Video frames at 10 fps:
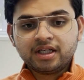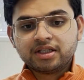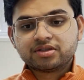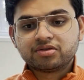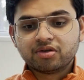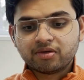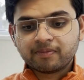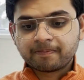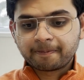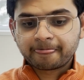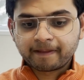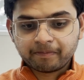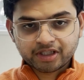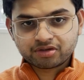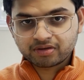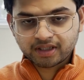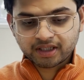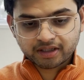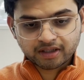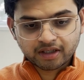So based on
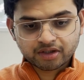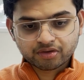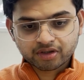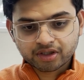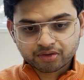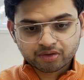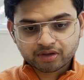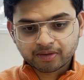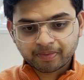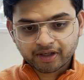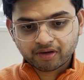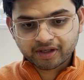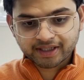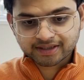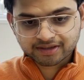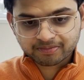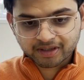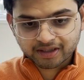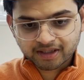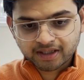that, you're going to do the priority assessment.